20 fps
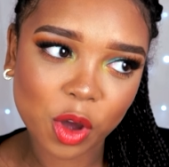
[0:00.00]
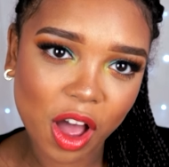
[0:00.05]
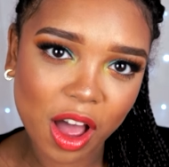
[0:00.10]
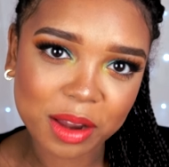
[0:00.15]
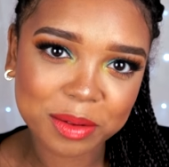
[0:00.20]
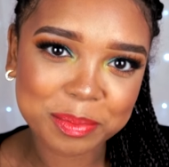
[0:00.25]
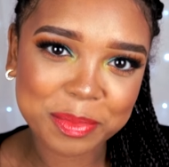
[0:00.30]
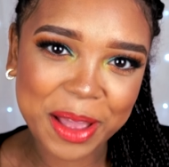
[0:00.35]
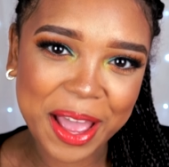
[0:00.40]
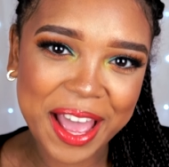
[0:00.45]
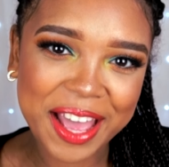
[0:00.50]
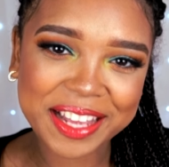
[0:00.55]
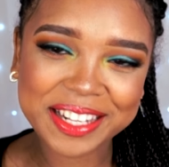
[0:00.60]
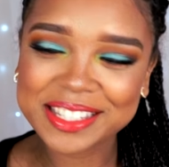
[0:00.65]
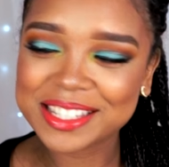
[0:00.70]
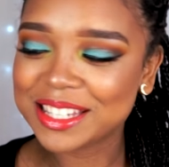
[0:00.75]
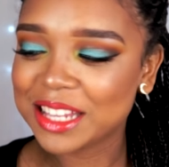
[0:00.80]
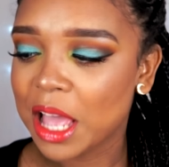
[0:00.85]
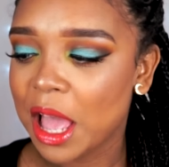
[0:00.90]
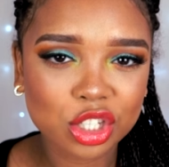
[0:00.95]
cotton
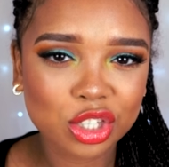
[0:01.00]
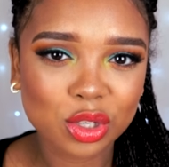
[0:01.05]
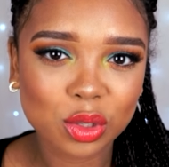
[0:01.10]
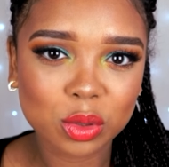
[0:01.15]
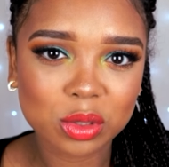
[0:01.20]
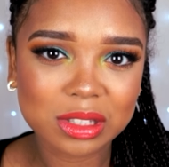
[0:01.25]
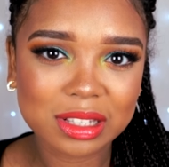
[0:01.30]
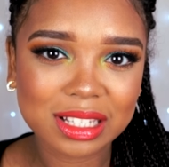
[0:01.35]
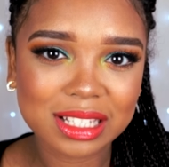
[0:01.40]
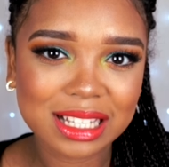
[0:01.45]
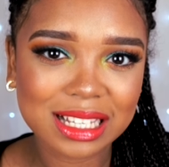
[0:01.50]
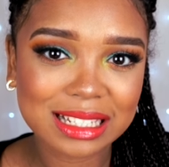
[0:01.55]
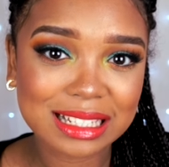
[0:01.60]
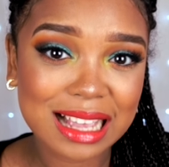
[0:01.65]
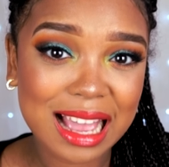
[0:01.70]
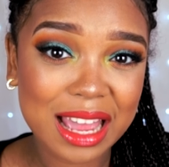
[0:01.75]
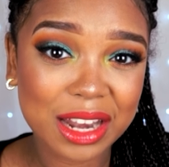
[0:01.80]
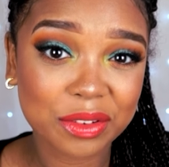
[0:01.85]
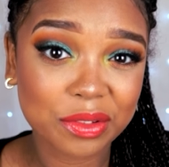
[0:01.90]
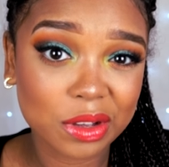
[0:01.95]
pads to use this as
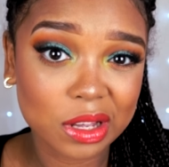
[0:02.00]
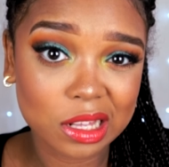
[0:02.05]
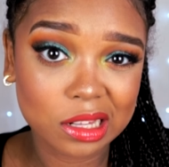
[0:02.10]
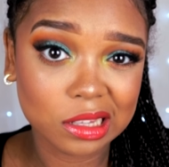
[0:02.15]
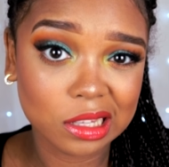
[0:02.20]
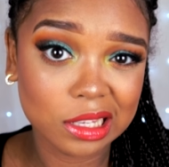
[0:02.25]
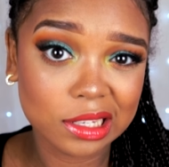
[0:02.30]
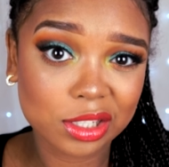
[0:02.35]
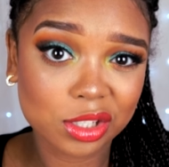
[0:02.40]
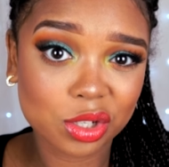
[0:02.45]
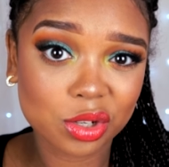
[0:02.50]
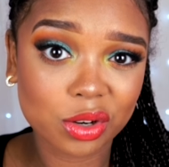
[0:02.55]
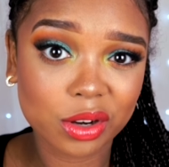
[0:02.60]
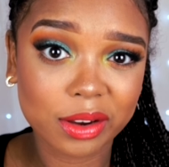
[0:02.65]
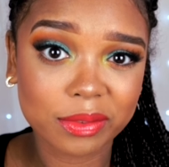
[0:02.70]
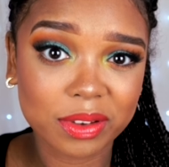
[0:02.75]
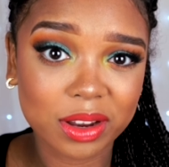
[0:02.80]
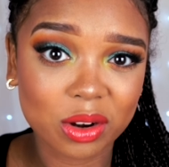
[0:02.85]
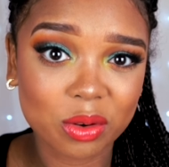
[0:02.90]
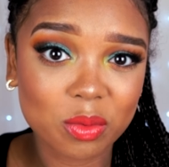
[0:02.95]
kind of a cleanser
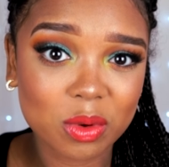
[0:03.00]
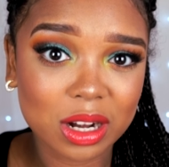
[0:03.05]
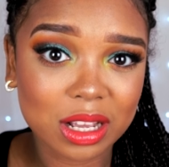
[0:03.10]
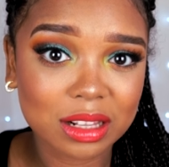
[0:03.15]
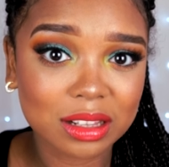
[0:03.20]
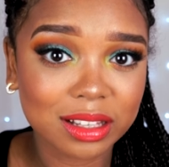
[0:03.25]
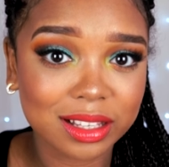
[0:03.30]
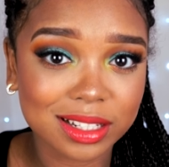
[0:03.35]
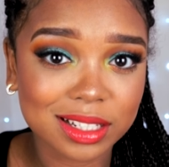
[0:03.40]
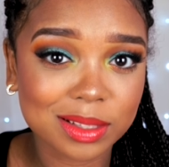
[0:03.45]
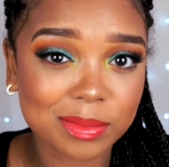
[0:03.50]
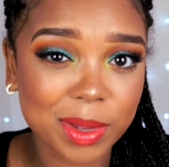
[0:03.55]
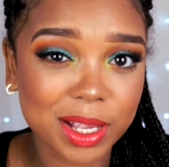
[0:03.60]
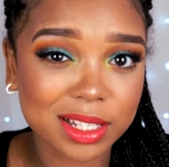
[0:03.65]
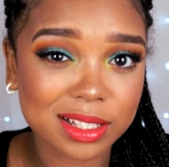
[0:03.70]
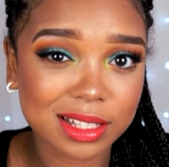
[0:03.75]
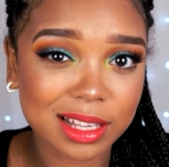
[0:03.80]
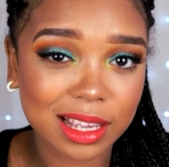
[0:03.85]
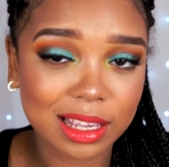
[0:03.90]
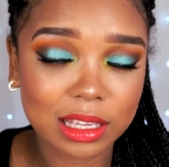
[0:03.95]
if I don't want to cleanse my
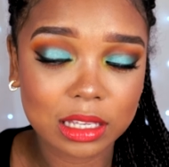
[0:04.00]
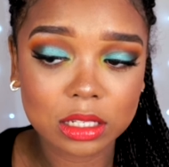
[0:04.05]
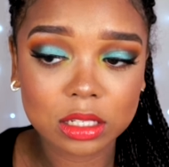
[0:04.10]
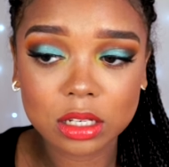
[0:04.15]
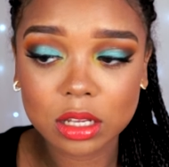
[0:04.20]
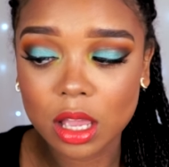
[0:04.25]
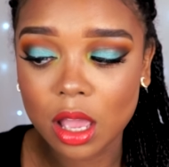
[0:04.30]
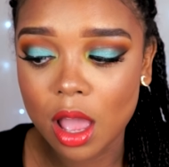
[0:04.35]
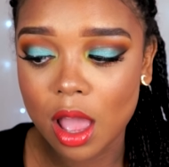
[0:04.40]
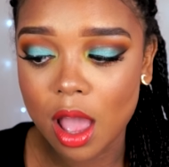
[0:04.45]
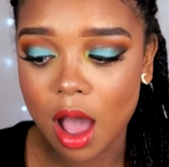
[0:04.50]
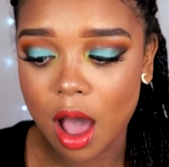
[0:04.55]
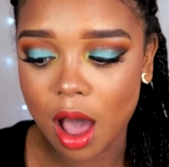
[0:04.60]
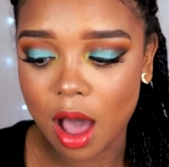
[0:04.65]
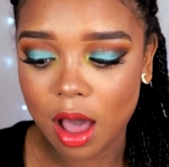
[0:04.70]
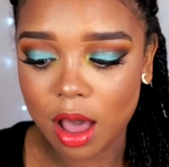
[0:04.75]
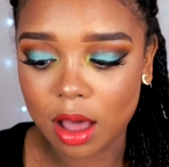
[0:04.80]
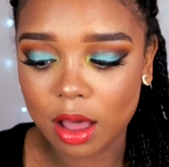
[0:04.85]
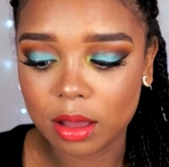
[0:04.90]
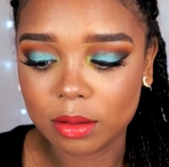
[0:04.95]
skin,
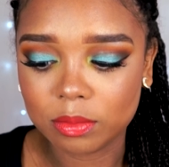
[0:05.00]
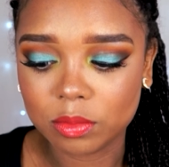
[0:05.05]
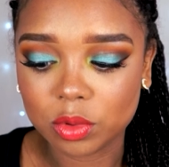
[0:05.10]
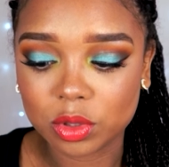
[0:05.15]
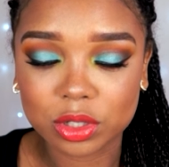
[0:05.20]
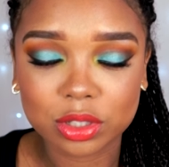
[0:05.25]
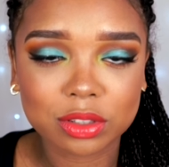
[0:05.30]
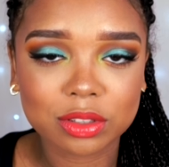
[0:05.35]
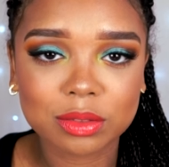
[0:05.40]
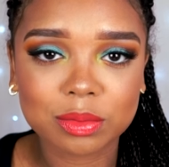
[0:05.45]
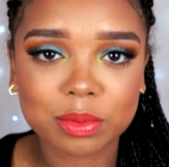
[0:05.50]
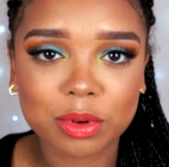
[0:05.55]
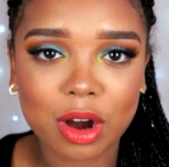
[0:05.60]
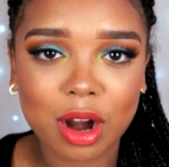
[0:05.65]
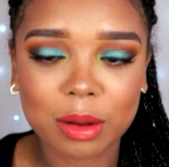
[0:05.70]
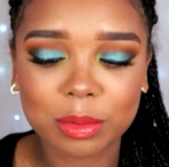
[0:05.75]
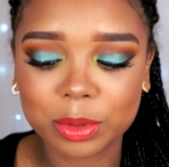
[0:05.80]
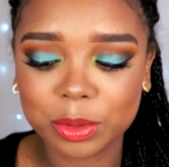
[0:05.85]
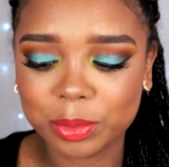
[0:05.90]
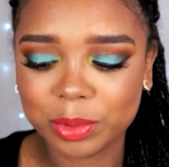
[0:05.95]
which
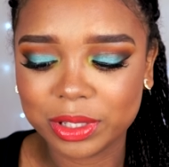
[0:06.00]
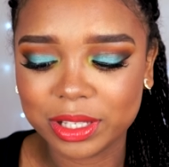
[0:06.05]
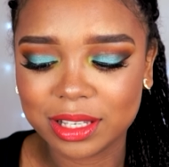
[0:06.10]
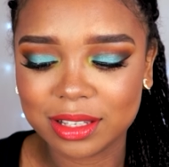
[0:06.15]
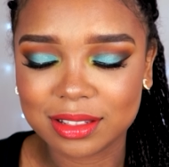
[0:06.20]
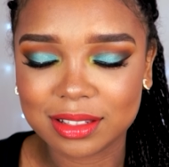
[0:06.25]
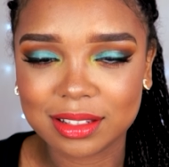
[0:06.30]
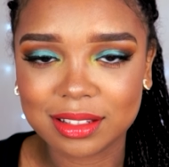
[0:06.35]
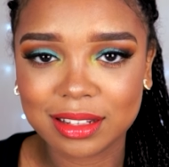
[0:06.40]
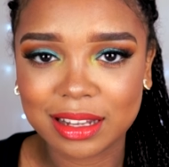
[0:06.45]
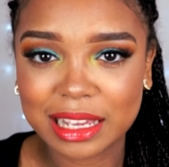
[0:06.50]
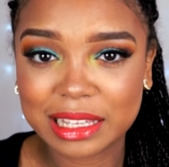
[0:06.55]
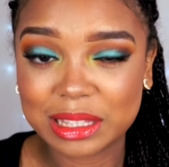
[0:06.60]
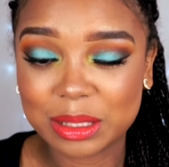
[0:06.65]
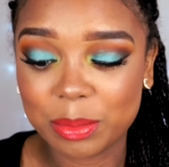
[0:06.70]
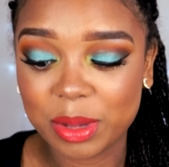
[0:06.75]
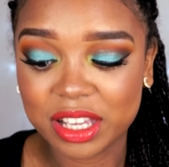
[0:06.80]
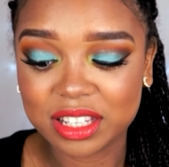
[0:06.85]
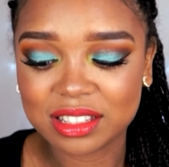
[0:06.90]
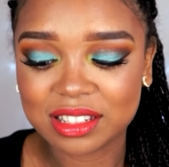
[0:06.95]
probably isn't like
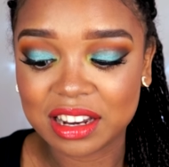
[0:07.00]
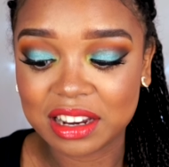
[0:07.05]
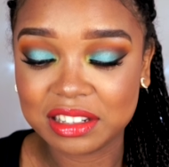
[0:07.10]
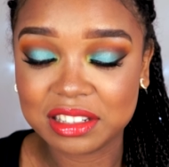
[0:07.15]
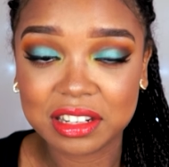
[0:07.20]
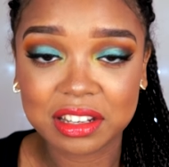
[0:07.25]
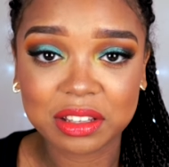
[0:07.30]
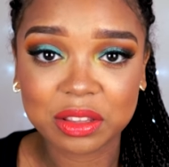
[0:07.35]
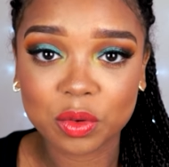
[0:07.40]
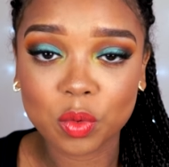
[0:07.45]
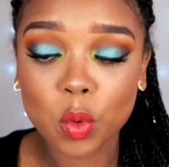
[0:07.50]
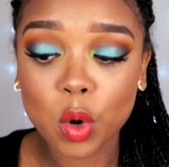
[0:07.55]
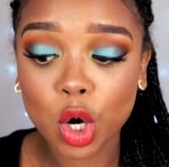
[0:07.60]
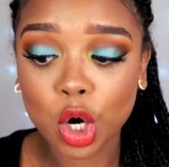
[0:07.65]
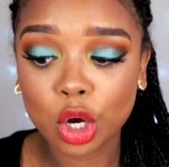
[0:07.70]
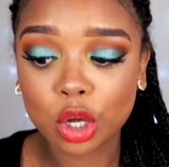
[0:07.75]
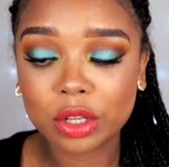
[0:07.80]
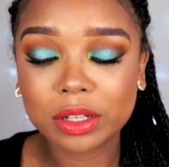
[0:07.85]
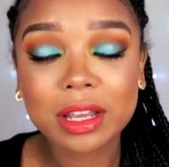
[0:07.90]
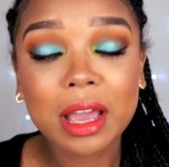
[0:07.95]
the best idea in the
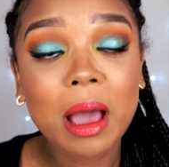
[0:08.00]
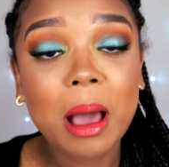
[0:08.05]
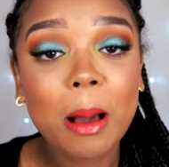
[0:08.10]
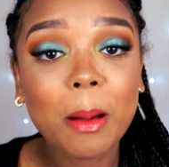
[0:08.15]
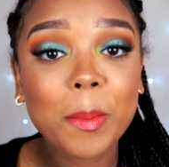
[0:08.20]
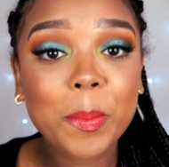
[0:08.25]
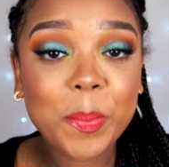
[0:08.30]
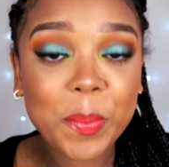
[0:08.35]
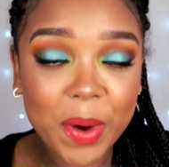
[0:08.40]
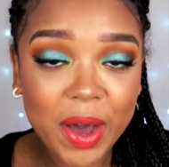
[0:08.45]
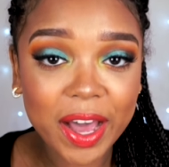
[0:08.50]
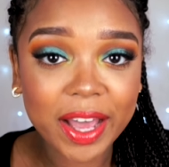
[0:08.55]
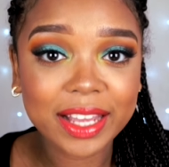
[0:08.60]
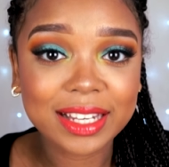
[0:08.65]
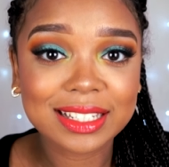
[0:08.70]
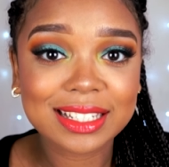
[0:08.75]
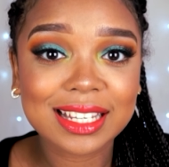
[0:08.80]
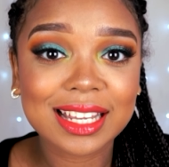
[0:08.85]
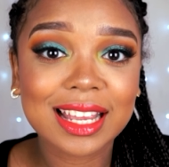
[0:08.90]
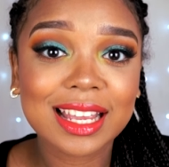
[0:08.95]
world,
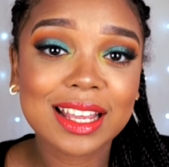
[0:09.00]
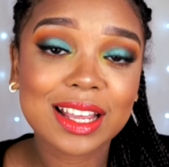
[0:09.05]
but